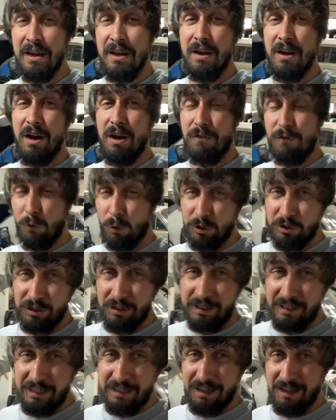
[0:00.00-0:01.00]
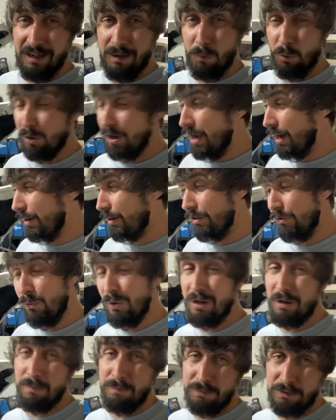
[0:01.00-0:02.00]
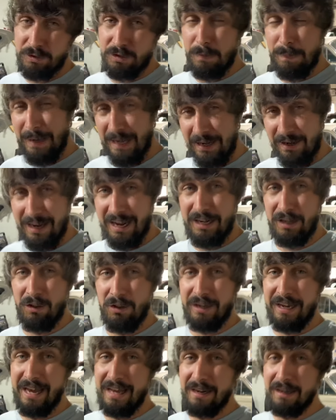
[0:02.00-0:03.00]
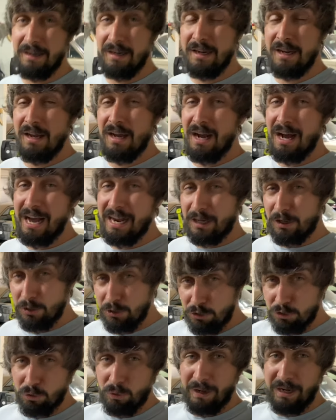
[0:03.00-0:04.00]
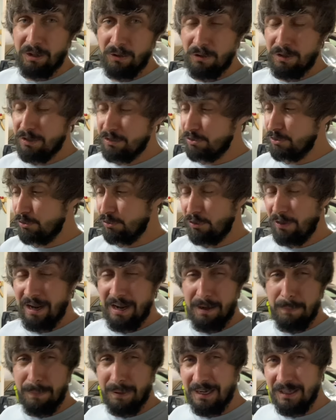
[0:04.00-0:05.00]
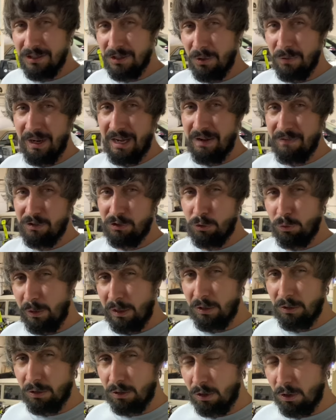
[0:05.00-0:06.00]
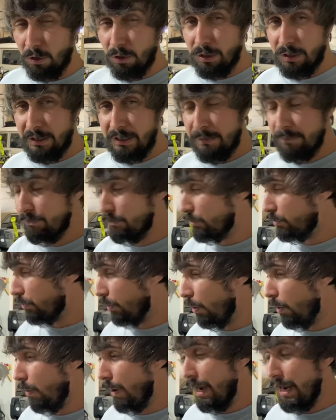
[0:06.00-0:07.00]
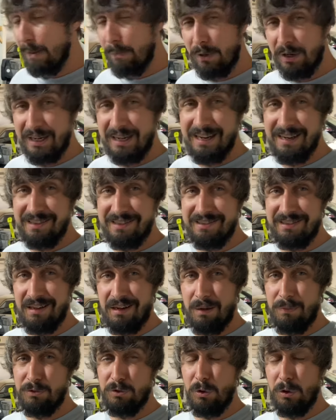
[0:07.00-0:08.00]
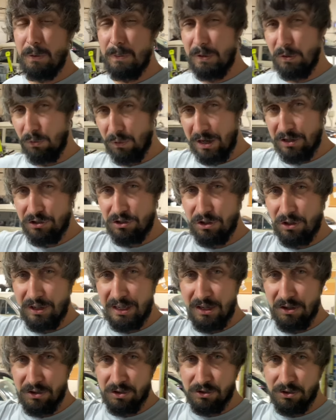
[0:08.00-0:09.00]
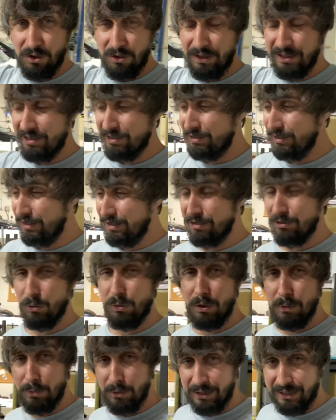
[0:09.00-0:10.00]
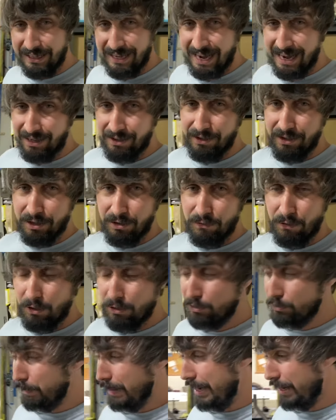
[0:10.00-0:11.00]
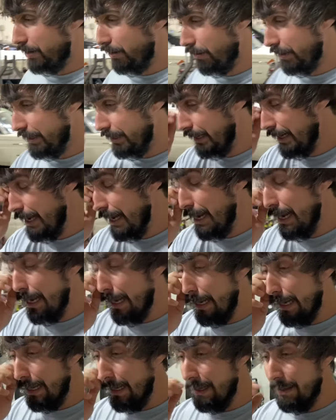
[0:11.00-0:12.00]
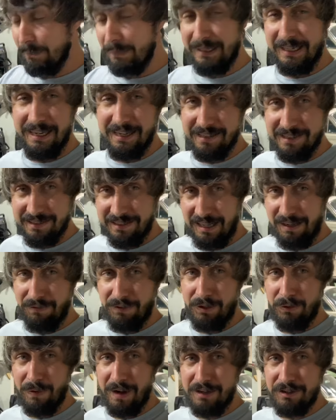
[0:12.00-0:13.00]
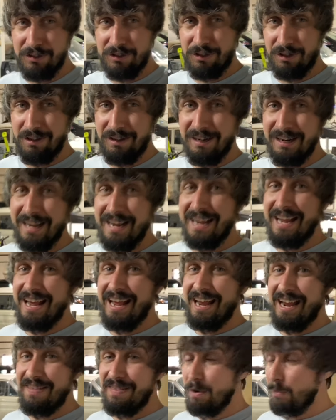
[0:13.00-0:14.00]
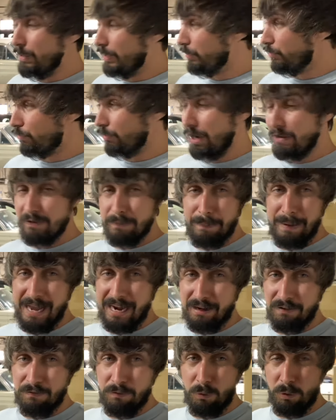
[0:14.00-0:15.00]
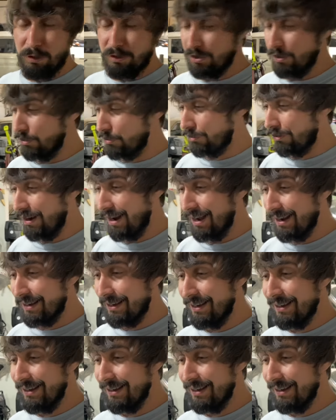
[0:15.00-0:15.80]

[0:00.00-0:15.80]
Unfortunately, we're not gonna, well, depending on how you look at it, I could trailer this as track, but I don't have a trailer currently. So I am gonna get it set up so it can be registered here in Salt Lake City. So we're gonna put catalytic converters back on it, get it safely registered, and then we can drive it back and forth to the track.